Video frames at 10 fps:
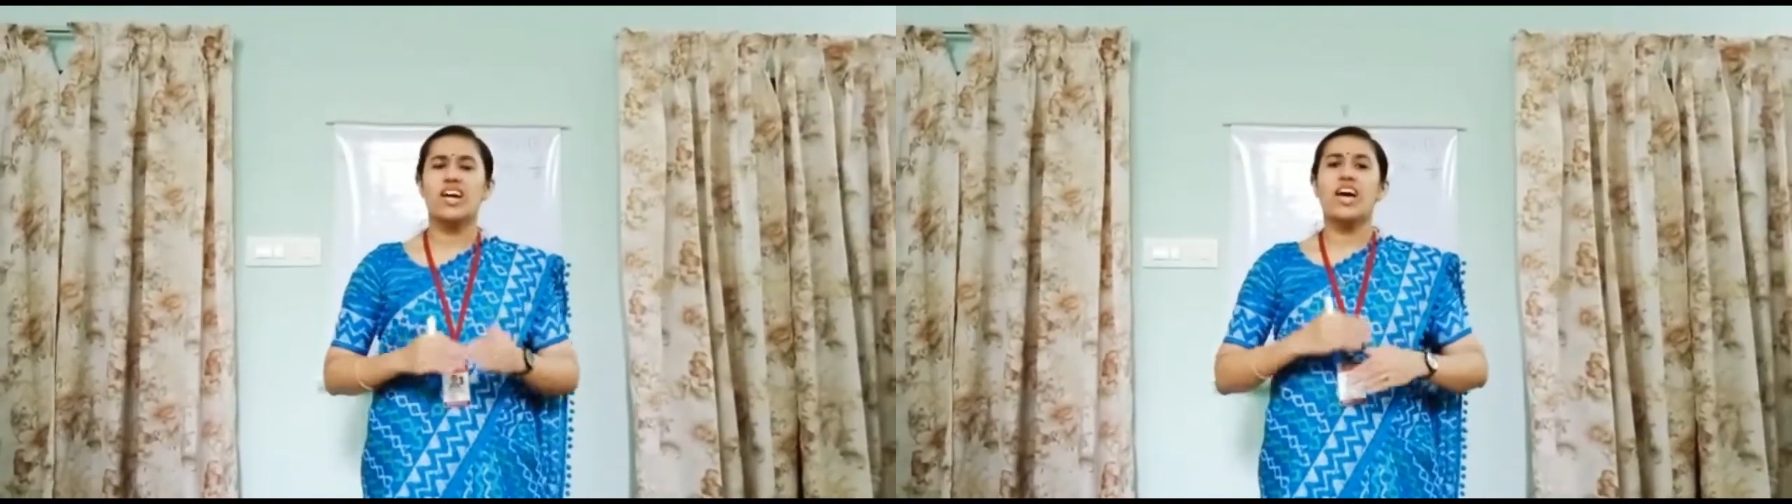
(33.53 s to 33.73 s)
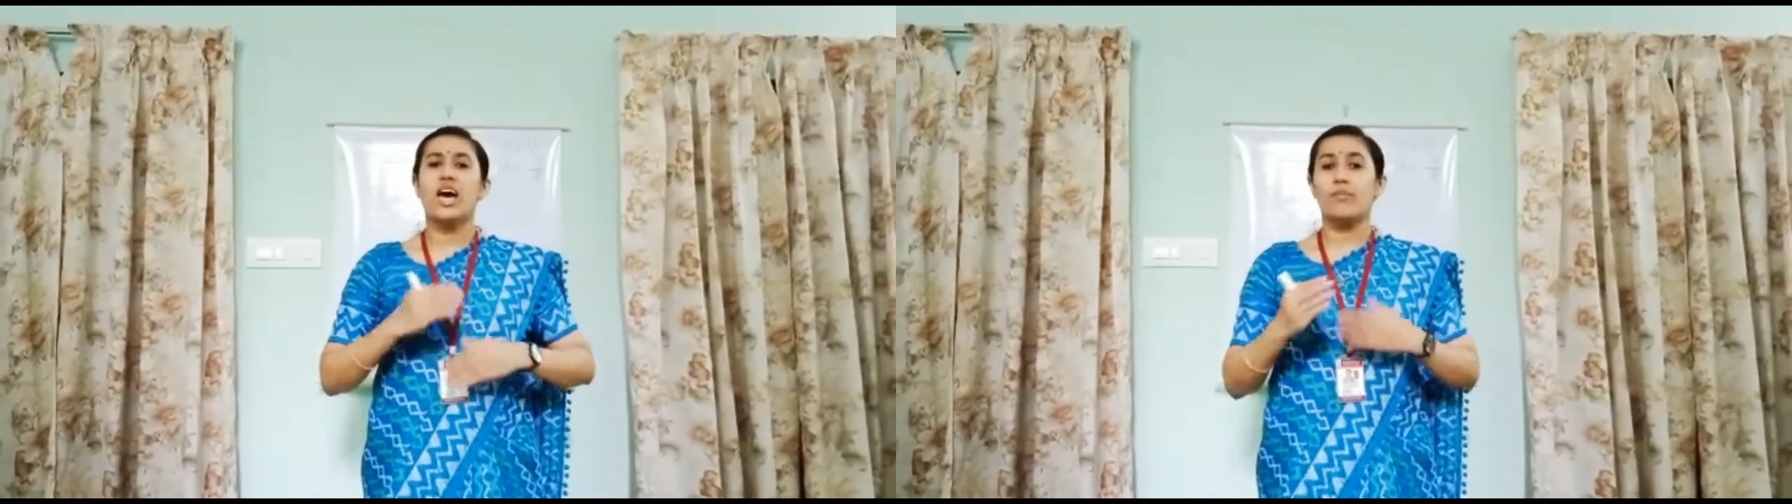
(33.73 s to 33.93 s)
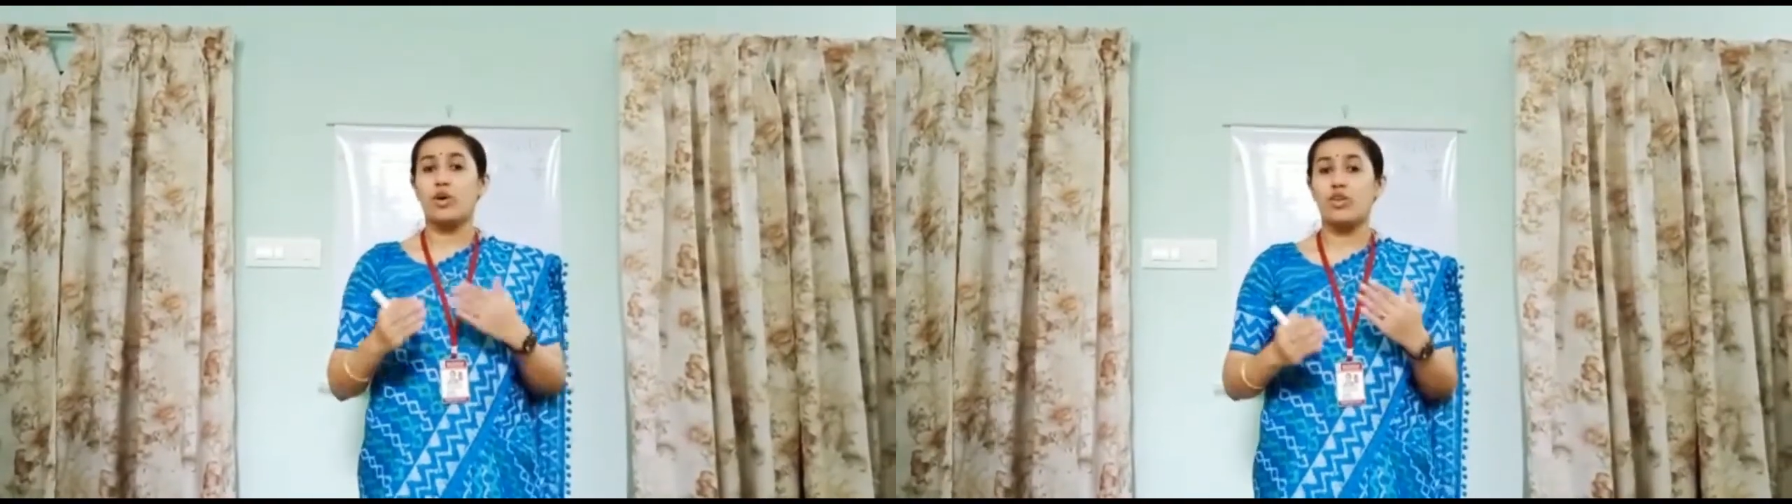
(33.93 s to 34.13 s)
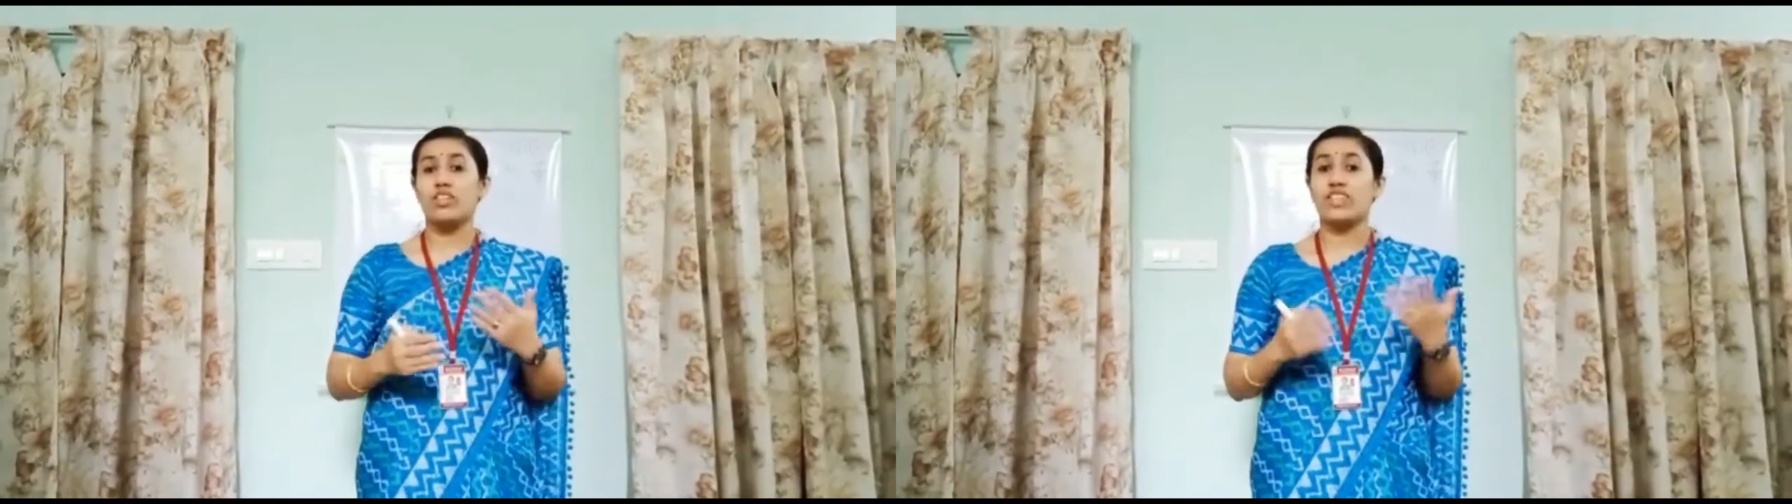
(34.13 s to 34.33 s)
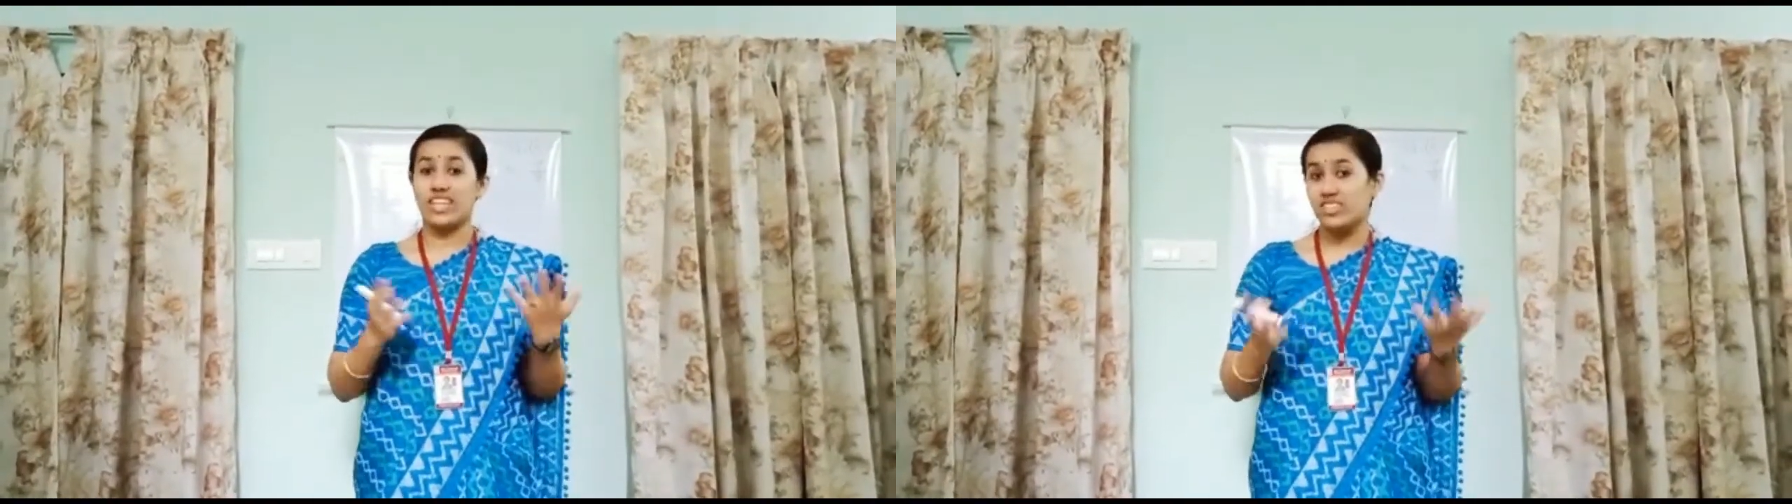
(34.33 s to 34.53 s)
about
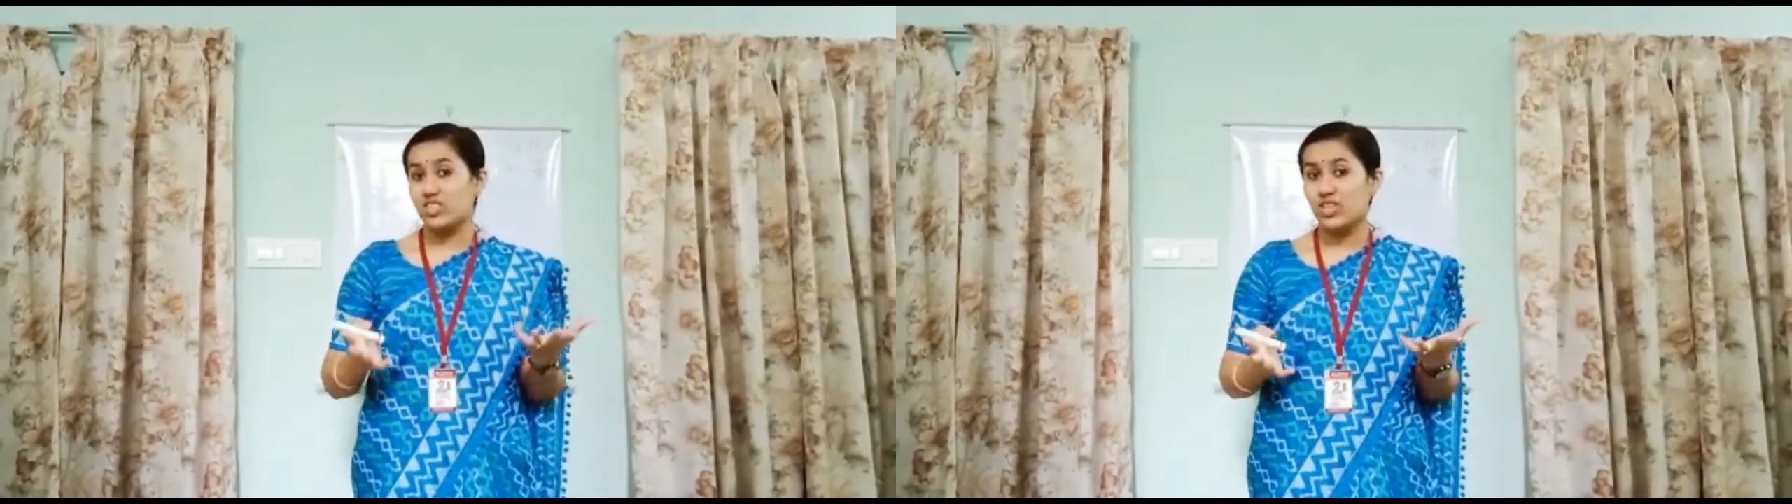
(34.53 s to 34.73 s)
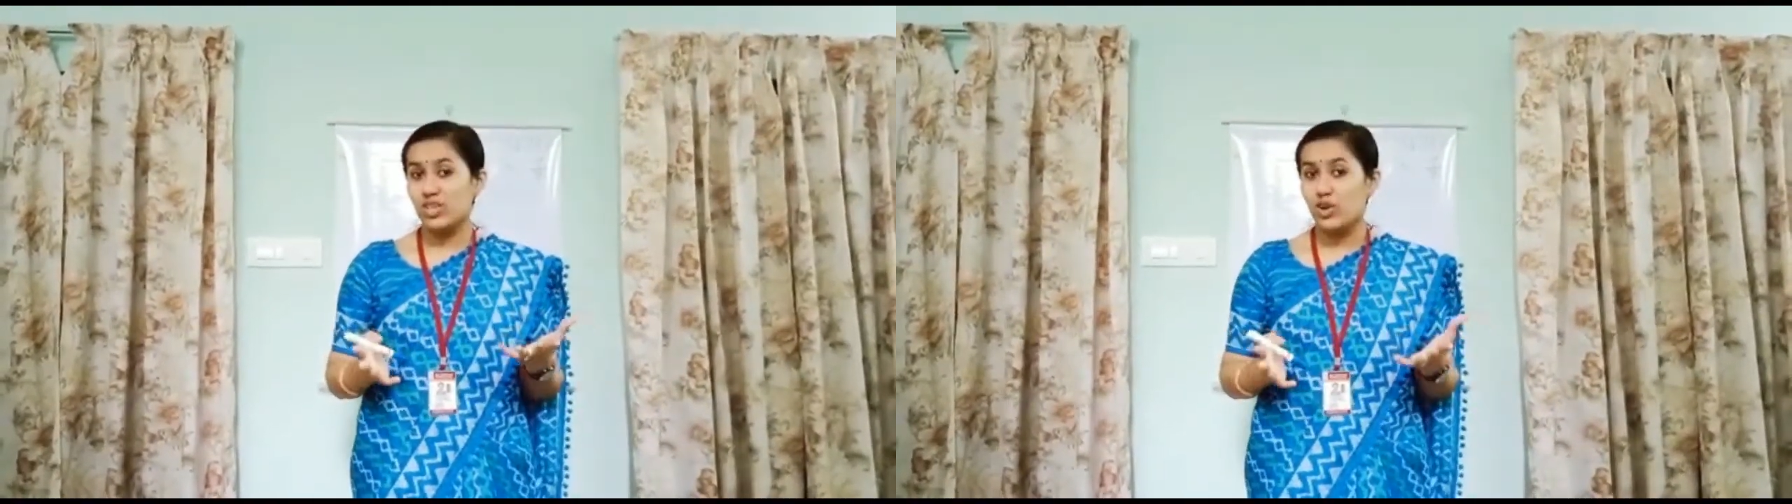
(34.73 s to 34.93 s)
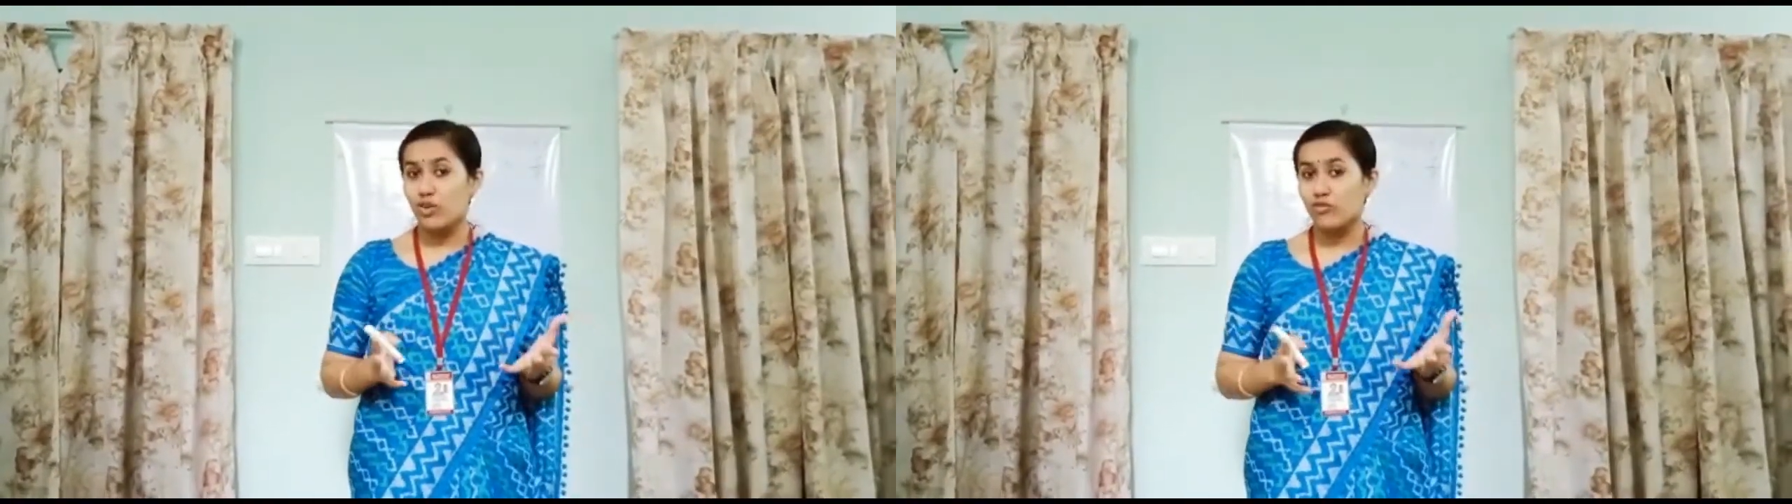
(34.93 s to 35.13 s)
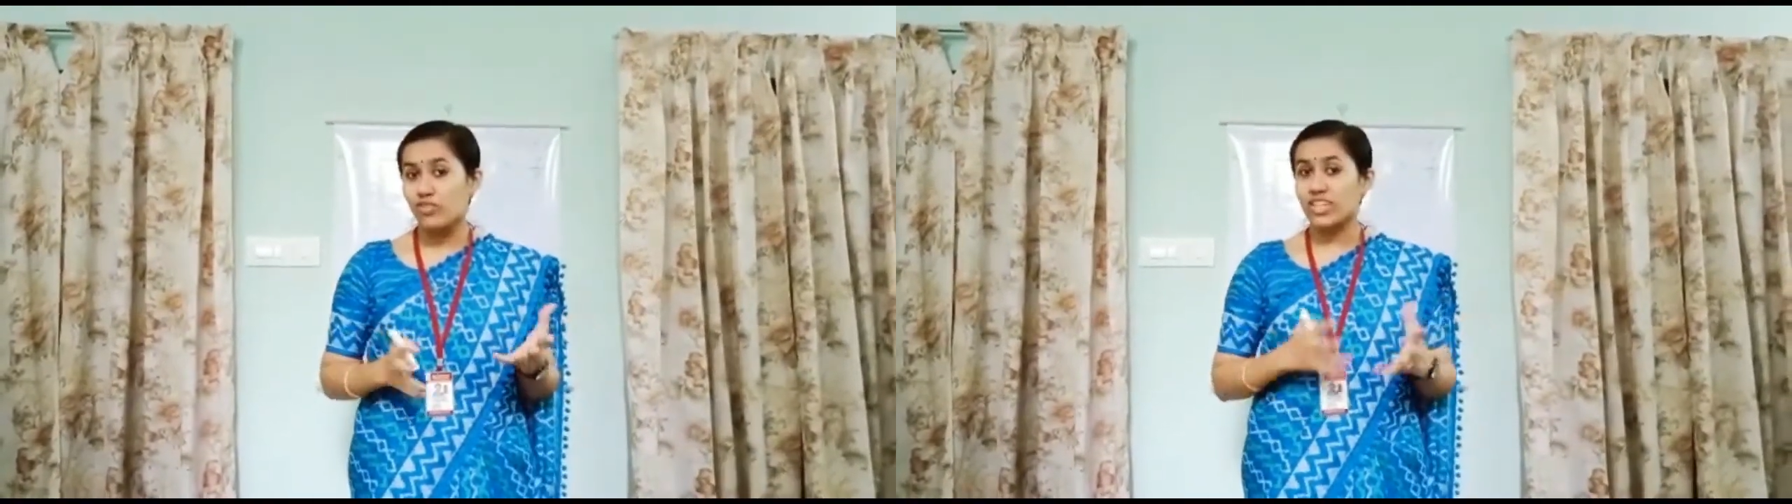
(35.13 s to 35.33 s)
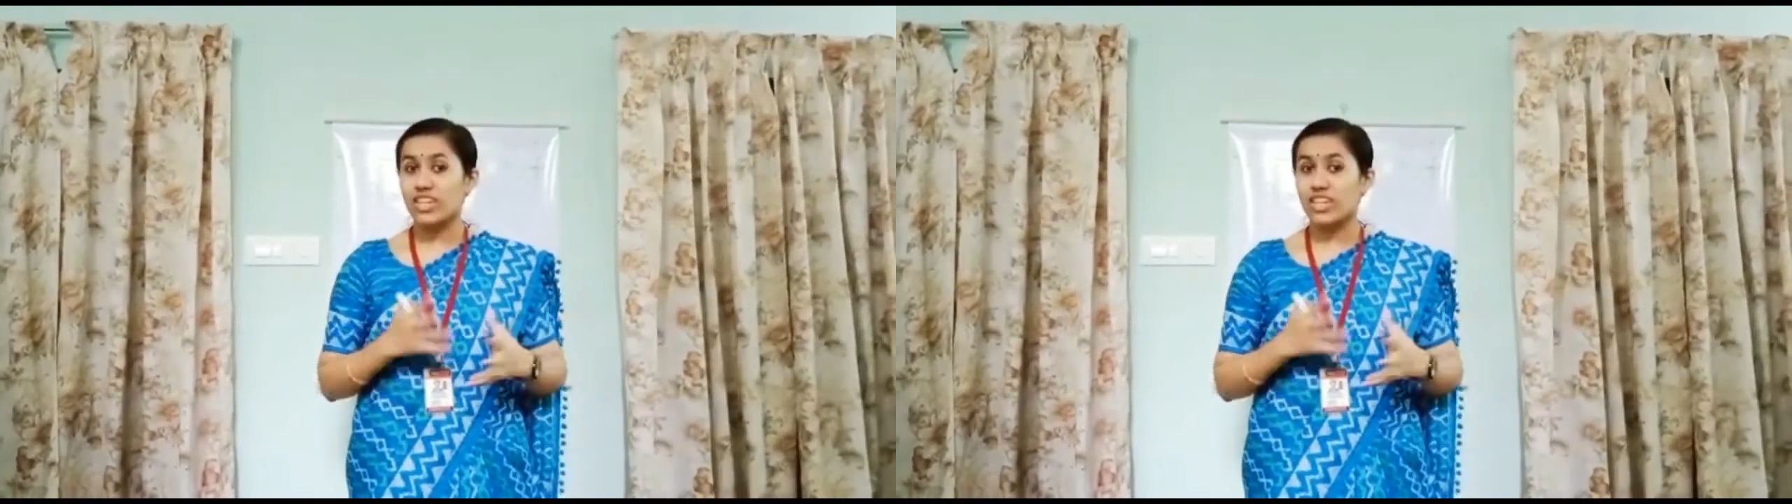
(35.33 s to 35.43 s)
the history of the